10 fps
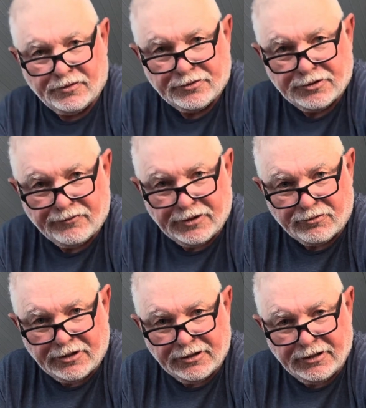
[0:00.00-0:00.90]
Shove that
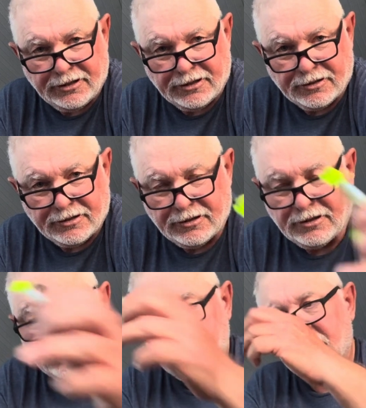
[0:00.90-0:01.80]
right in the head.
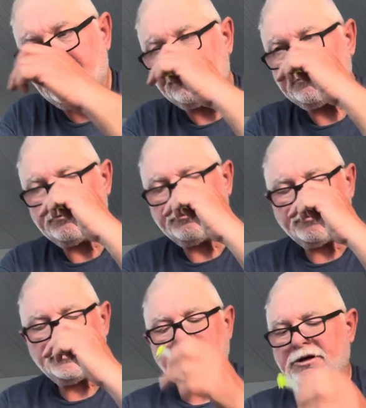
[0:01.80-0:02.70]

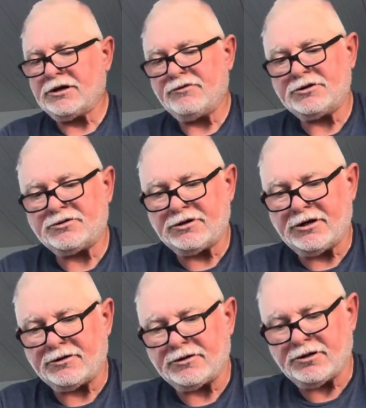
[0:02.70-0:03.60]
That gives a scent.